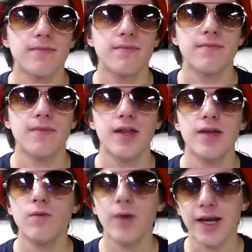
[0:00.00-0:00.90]
And then you
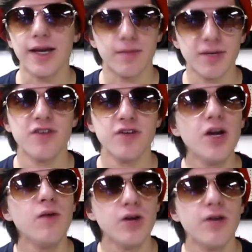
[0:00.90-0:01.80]
wait a day because you don't
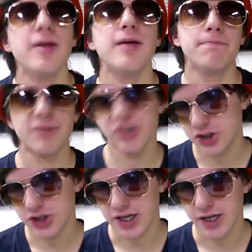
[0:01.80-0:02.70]
want to be
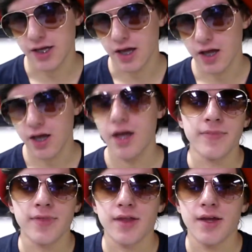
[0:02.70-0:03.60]
pushy.
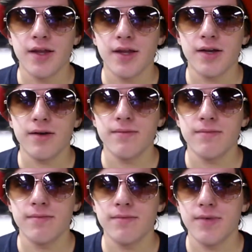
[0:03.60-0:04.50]
And then
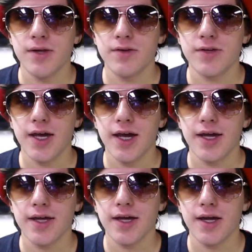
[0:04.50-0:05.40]
you say hey
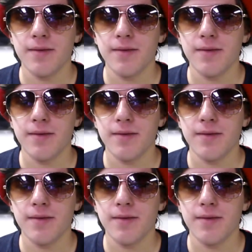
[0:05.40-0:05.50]
again.